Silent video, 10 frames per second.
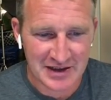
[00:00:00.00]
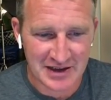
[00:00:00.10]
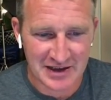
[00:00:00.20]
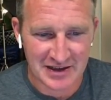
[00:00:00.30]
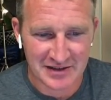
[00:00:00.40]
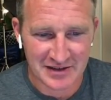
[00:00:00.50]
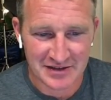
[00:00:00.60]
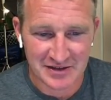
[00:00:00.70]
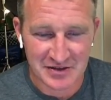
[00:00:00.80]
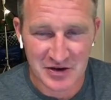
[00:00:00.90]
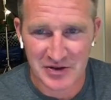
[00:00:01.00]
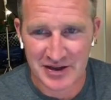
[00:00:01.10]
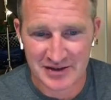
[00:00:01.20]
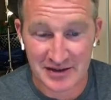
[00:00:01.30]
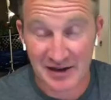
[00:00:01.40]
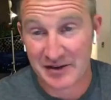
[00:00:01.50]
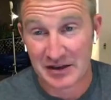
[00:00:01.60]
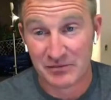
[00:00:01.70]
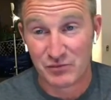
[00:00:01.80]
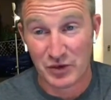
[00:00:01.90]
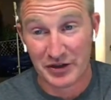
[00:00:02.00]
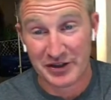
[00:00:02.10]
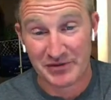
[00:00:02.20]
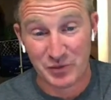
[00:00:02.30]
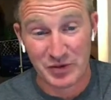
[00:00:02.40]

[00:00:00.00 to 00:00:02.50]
Uh, just know that uh, and really